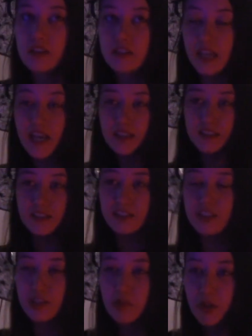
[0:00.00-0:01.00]
Yeah, like, this
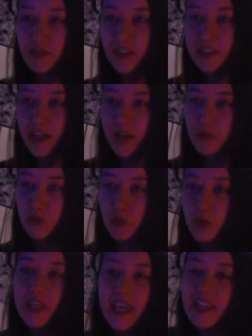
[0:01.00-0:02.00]
is the perfect time.
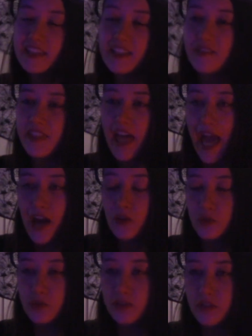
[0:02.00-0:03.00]
We can't leave the
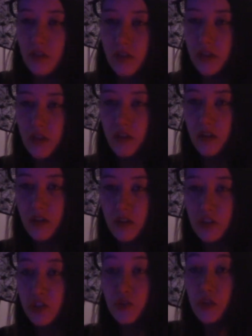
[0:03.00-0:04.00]
house.
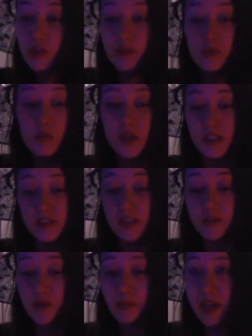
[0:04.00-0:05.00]
You don't even want to
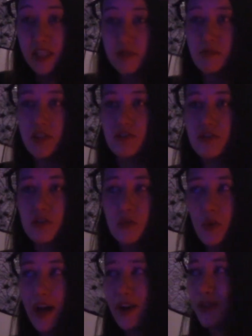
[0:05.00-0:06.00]
leave the basement, so
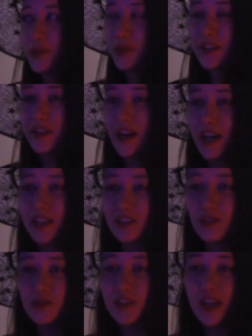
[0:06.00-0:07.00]
why are we not
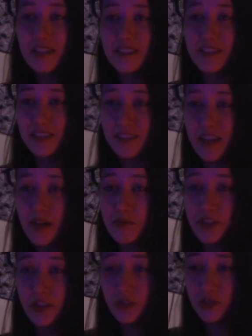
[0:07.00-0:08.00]
utilizing this time to
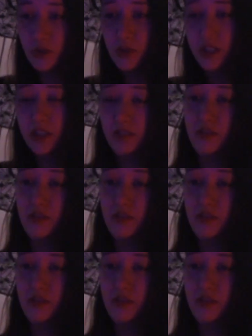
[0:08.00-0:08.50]
tell a story?